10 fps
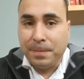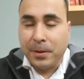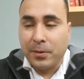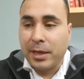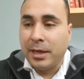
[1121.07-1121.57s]

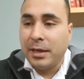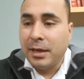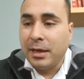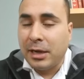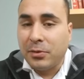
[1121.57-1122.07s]
Okay?
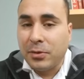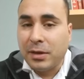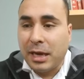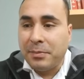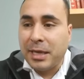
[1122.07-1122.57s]

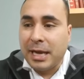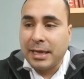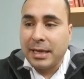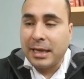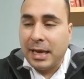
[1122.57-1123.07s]

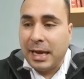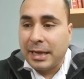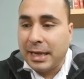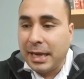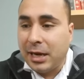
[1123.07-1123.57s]

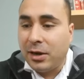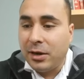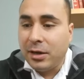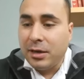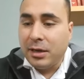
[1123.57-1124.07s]
I
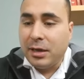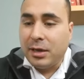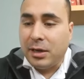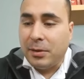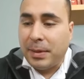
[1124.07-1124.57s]
care
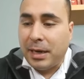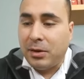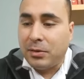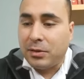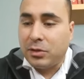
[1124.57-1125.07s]

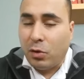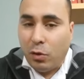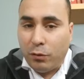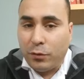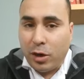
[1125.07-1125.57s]
about the
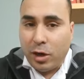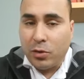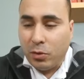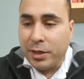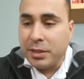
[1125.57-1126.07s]
overall
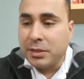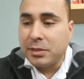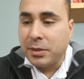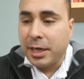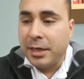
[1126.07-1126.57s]
coins,
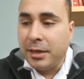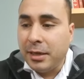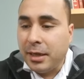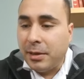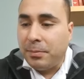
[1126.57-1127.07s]
right?
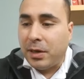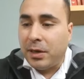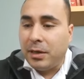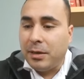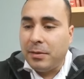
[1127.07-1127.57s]

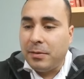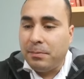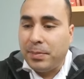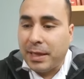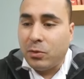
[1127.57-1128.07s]
But
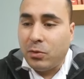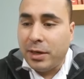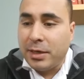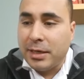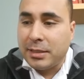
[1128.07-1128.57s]

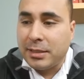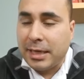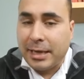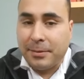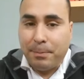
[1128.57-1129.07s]
Bitcoin is
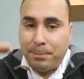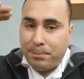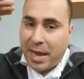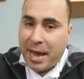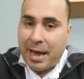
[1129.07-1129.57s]
like,
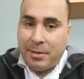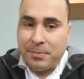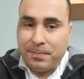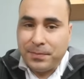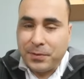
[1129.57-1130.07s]
bam,
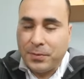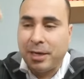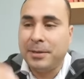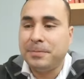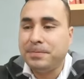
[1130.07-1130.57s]

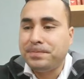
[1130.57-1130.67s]
right?